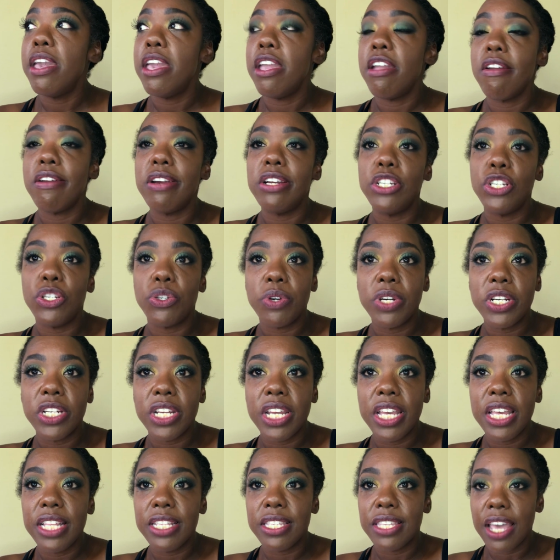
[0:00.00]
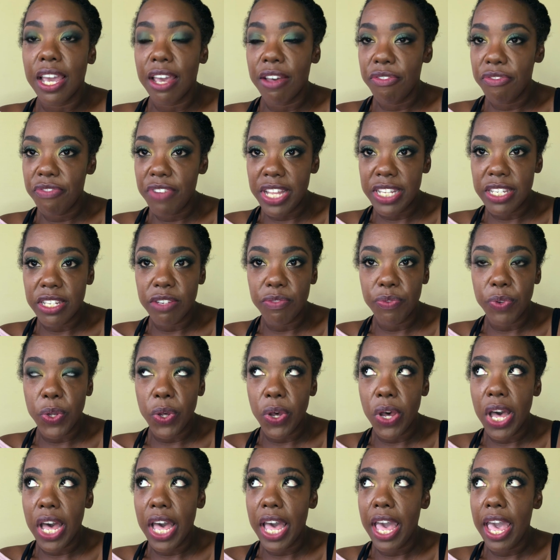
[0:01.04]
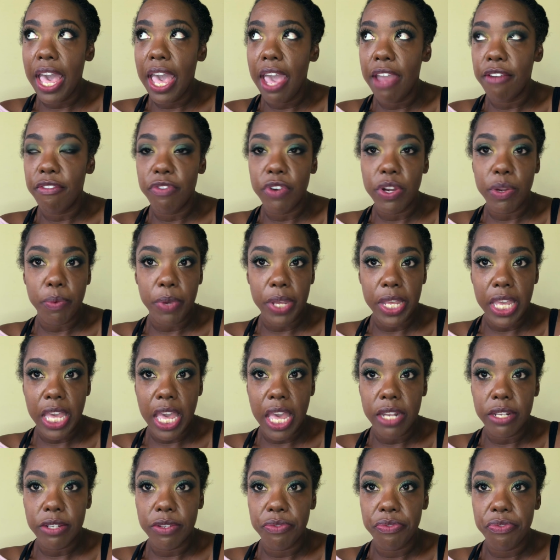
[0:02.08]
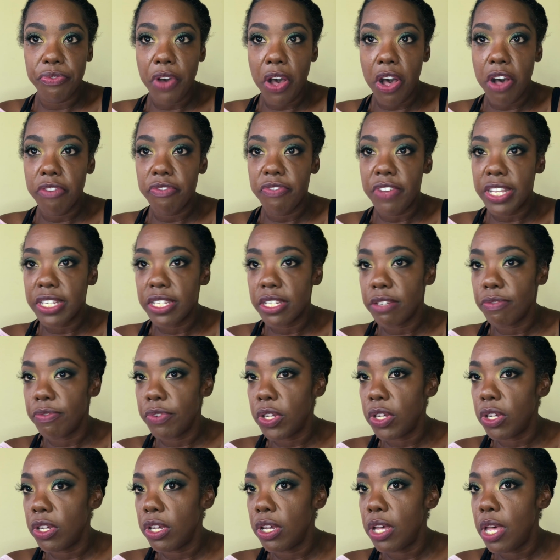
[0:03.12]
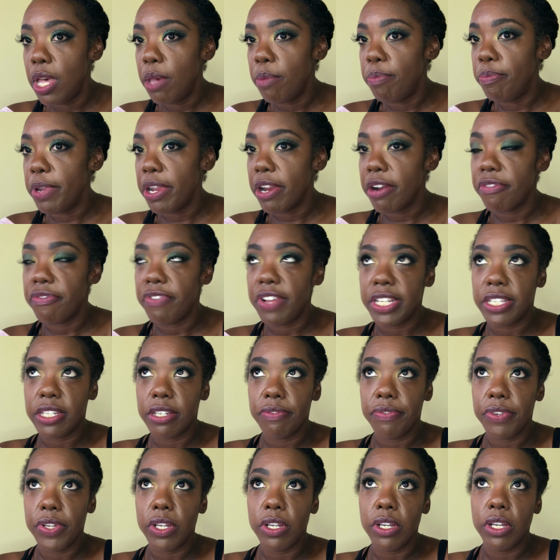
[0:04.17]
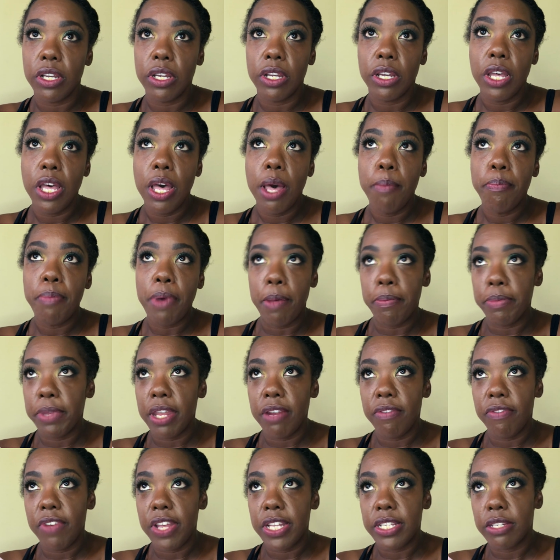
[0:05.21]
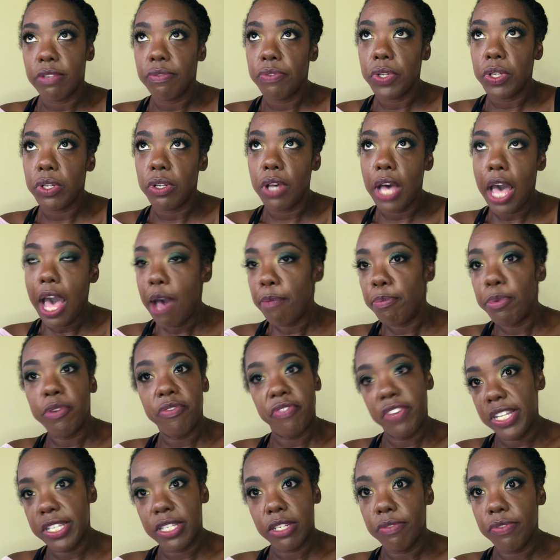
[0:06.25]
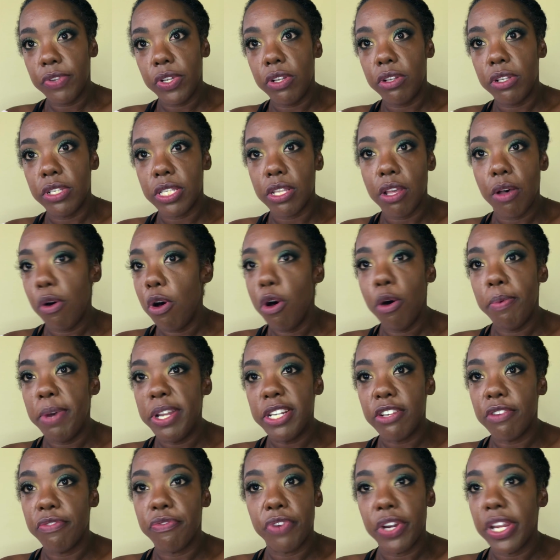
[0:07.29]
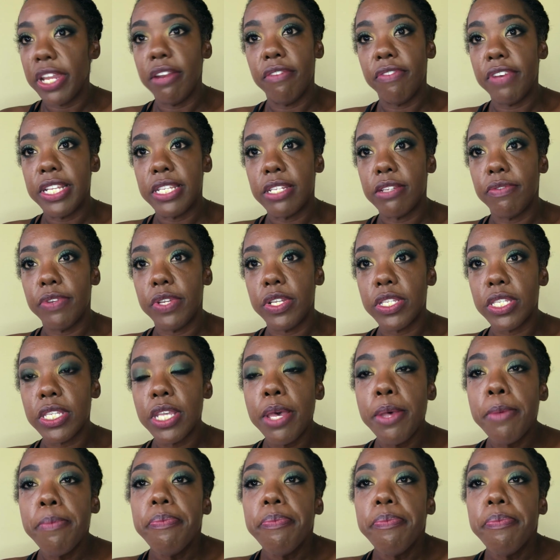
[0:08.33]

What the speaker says: Here in Georgia, it's like a festival every weekend. Fall festival, beer festival, pumpkin festival, apple festival, so a whole bunch of freaking festivals.